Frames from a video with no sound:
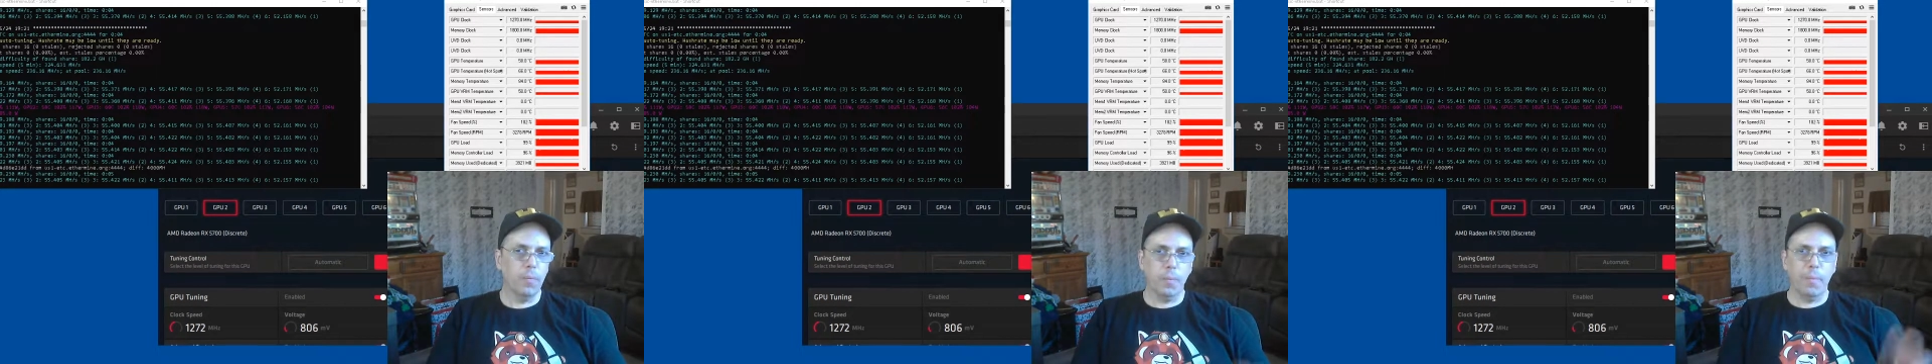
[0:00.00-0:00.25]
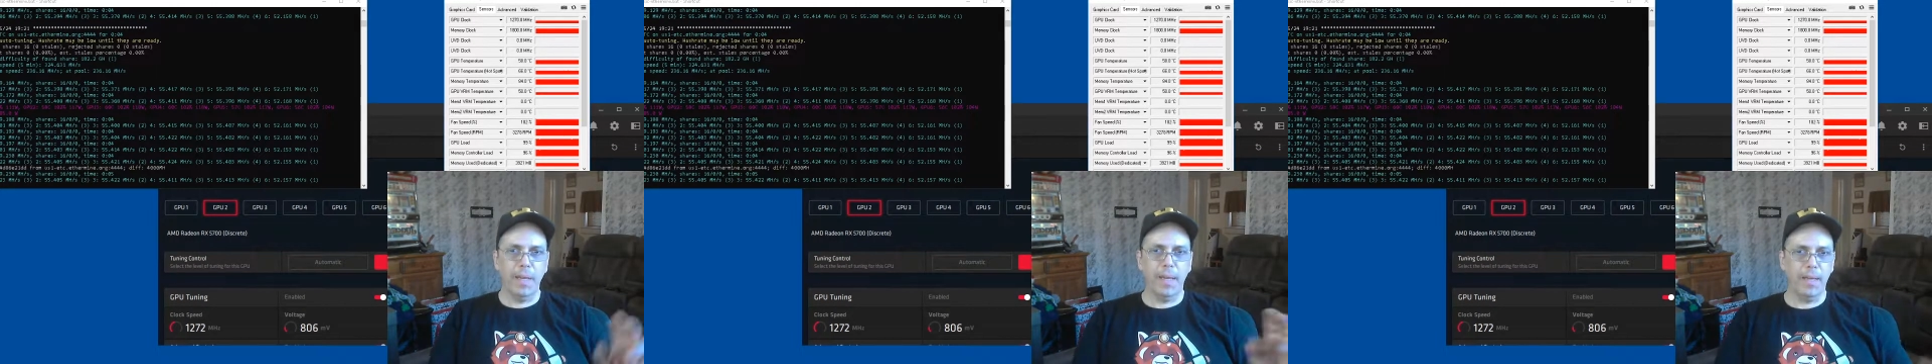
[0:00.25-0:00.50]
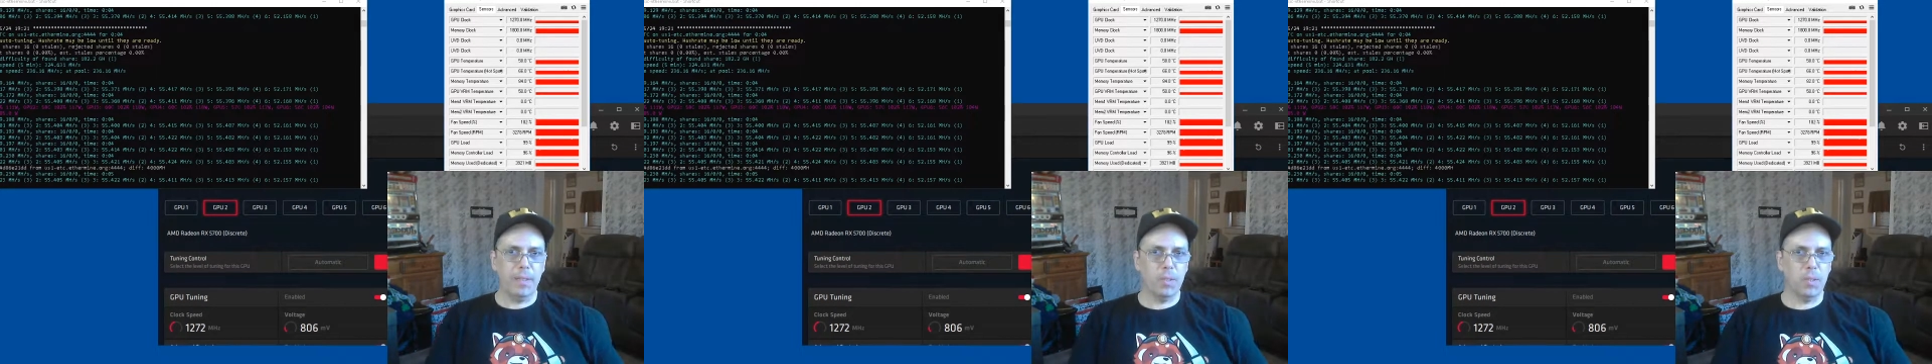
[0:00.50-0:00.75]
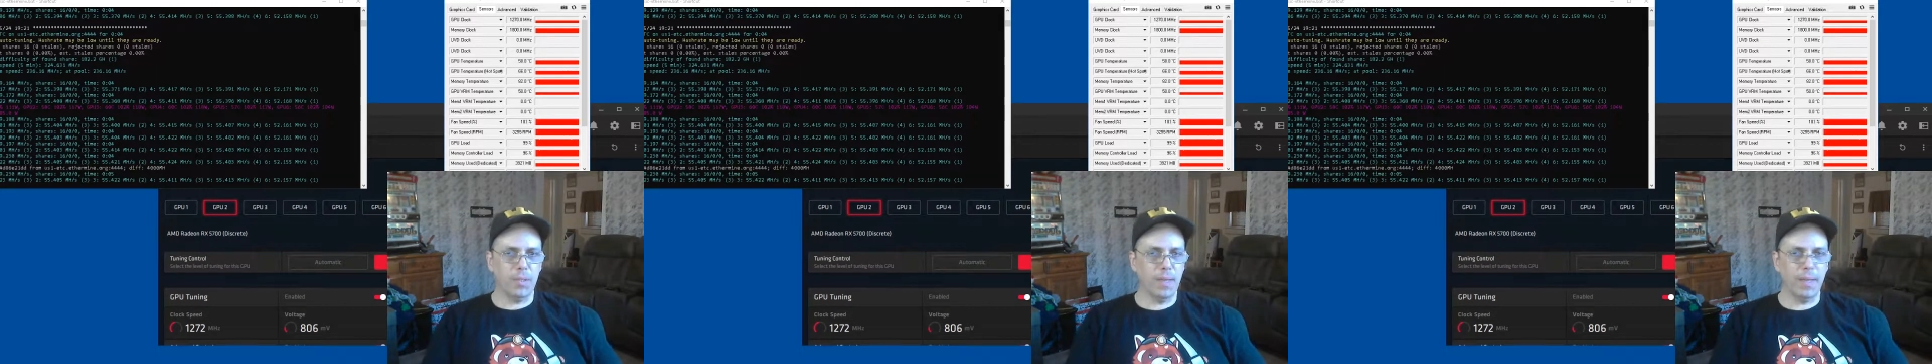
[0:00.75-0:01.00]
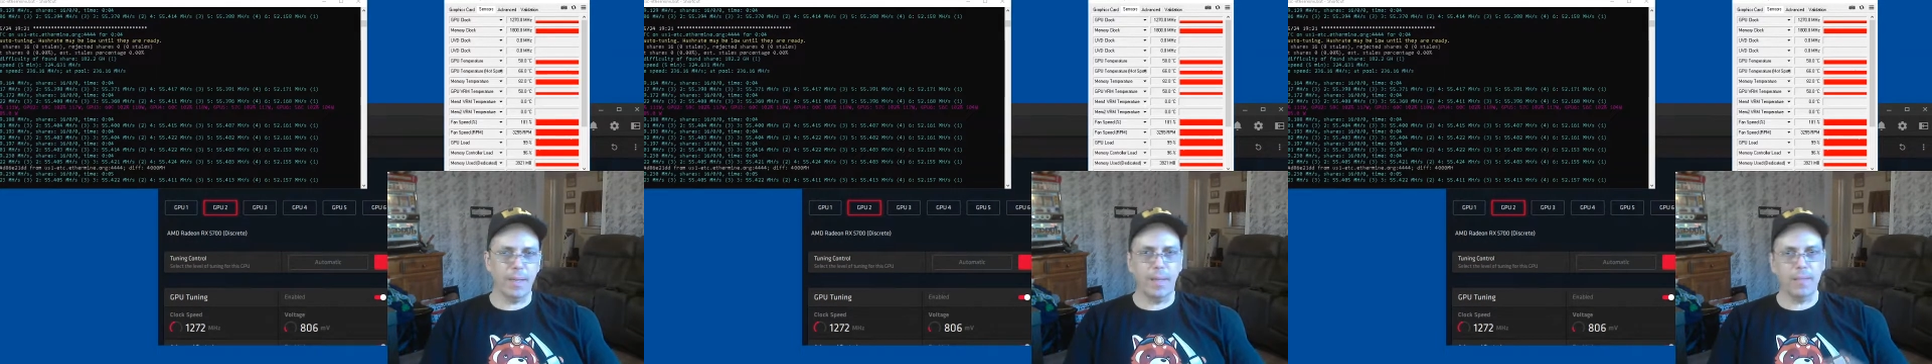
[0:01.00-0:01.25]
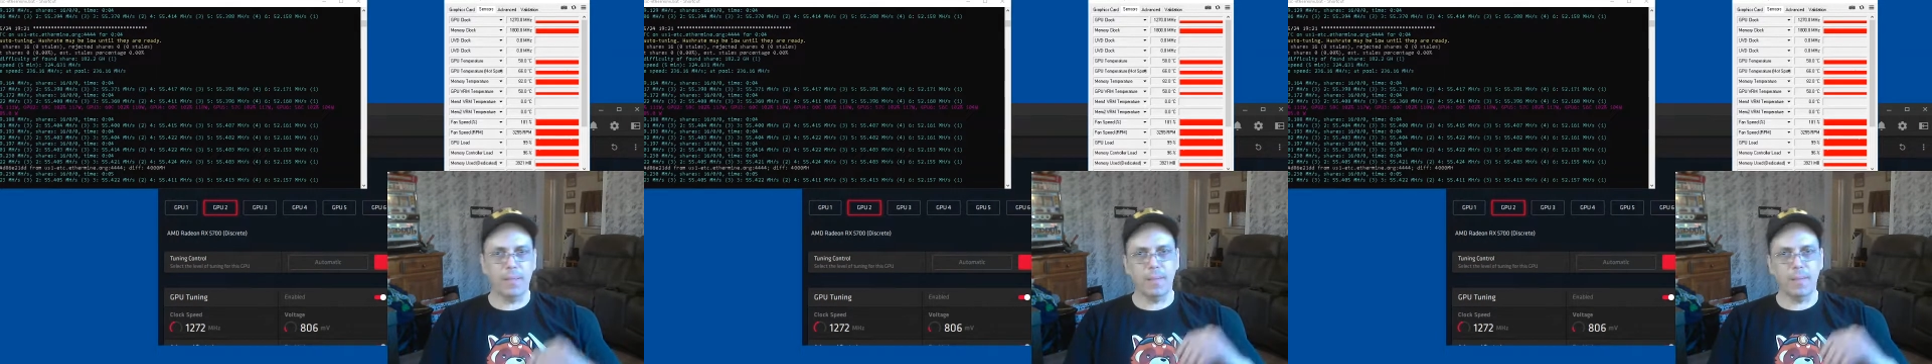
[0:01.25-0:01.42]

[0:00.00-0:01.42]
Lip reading: pads and taking that